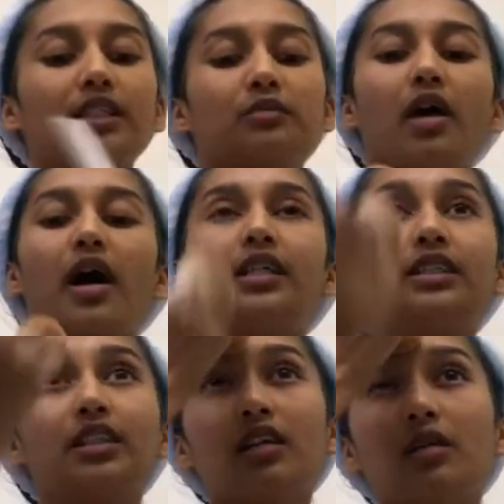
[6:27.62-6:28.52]
my
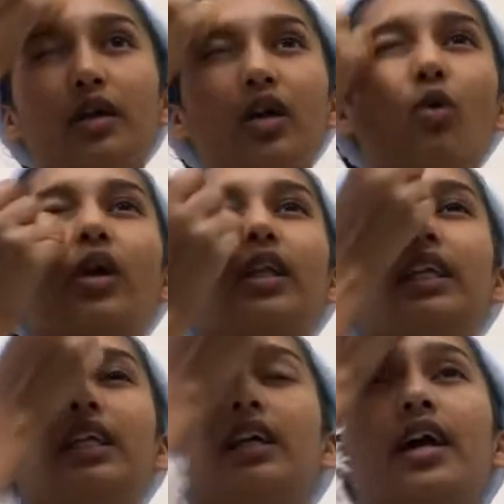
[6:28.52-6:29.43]
skin a bit
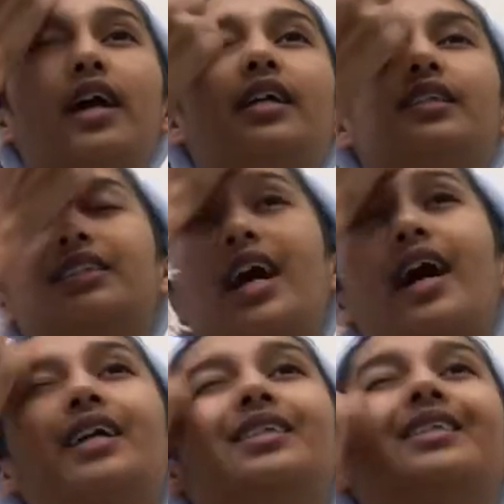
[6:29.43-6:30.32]
oily, and
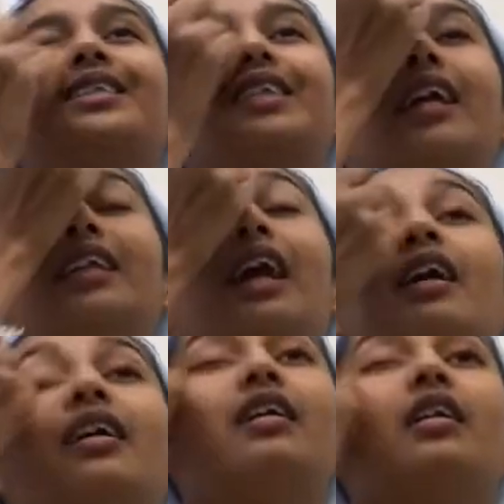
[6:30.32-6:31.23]
I dislike
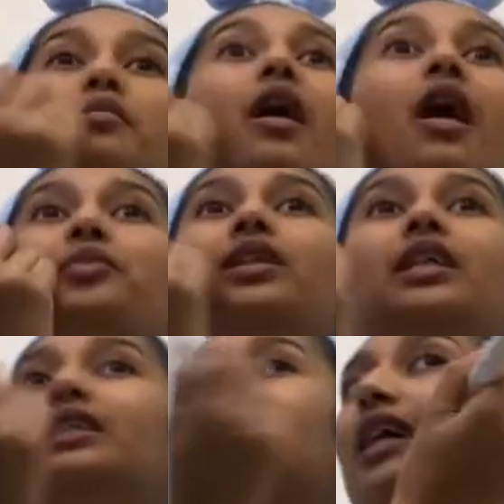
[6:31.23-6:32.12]
that. I
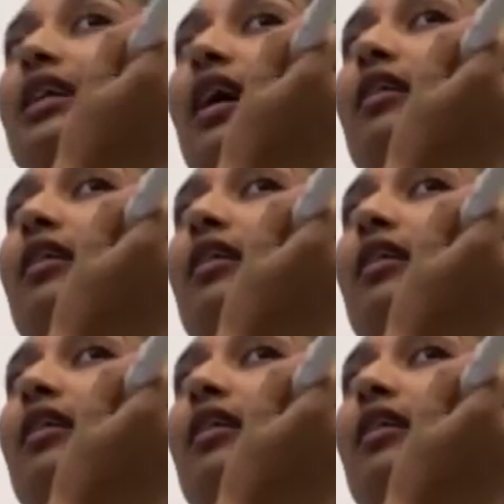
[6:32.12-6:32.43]
really dislike that a